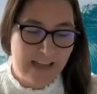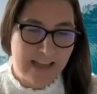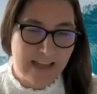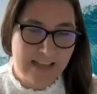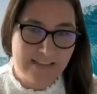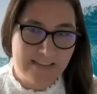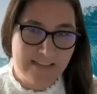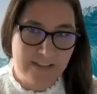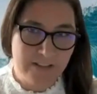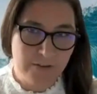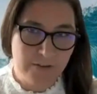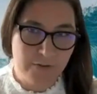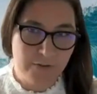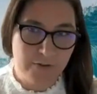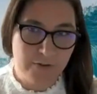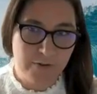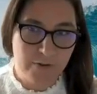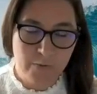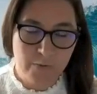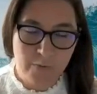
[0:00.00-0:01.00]
as to
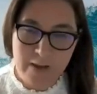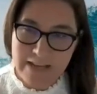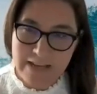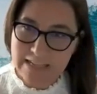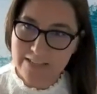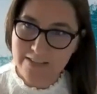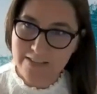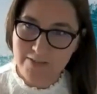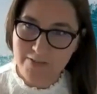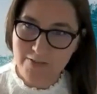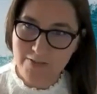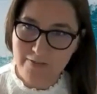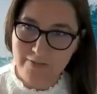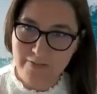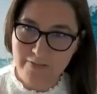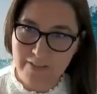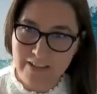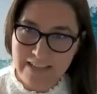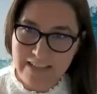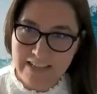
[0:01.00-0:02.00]
your quite sort
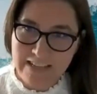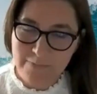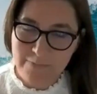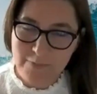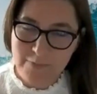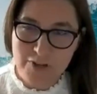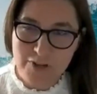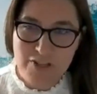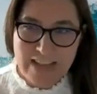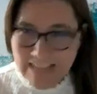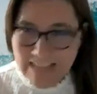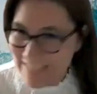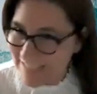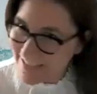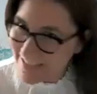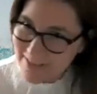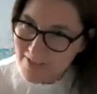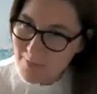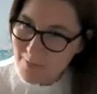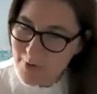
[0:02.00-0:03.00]
of
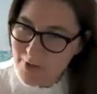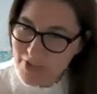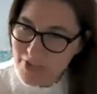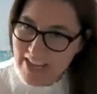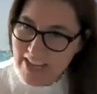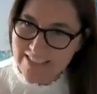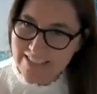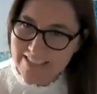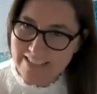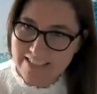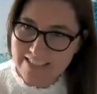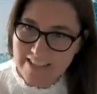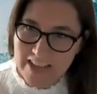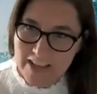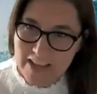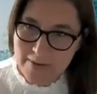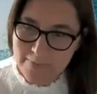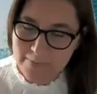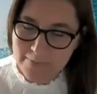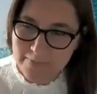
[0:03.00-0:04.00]
projected